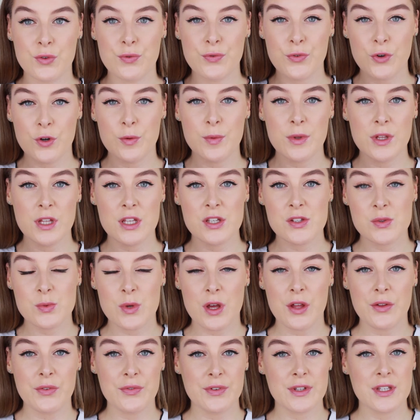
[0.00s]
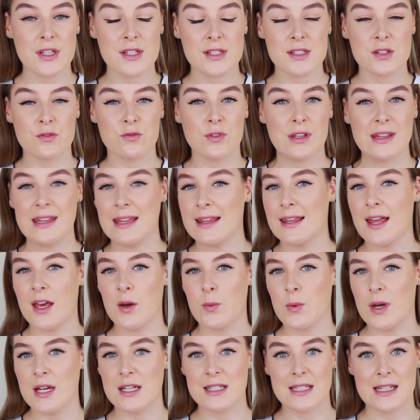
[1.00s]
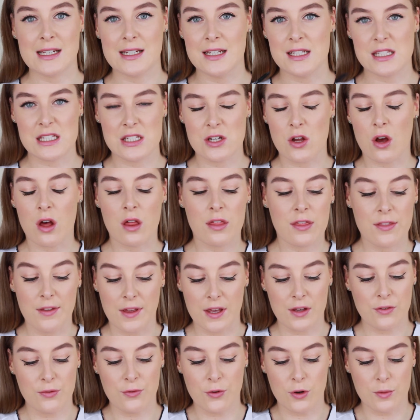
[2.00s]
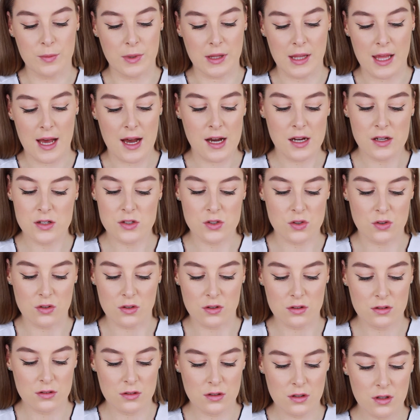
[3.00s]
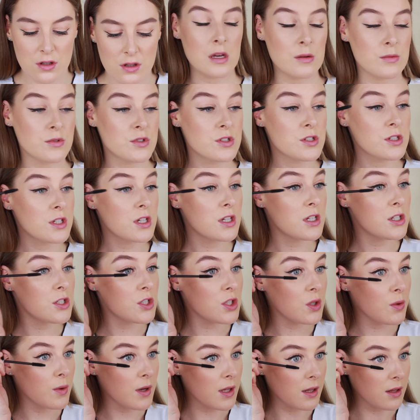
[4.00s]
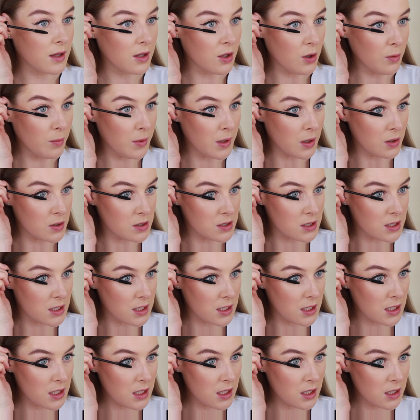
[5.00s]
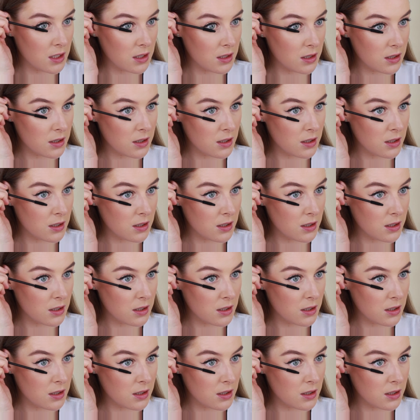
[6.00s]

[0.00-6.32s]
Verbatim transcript: The formula as well feels really lightweight, like it's not a thick formula at all. I'm just going to do a little bit underneath.